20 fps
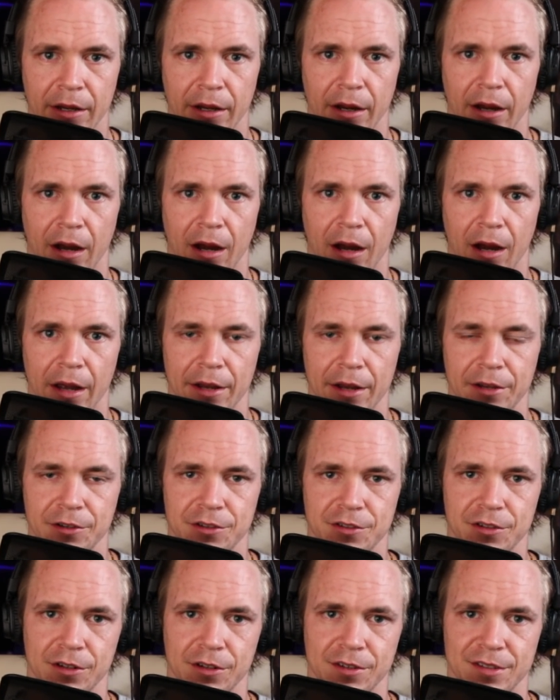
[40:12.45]
and you're
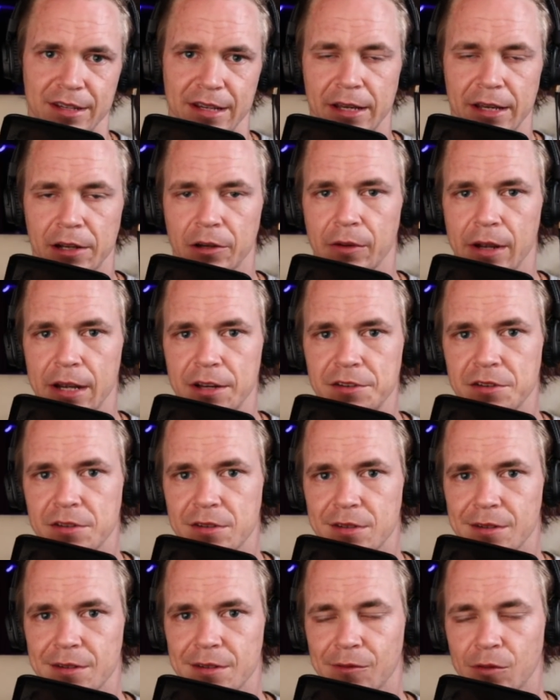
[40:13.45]
just going to see
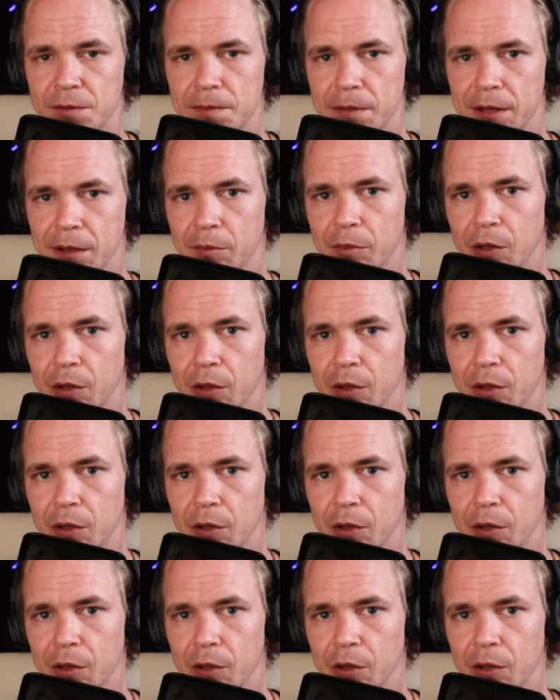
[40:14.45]
iterations of what's being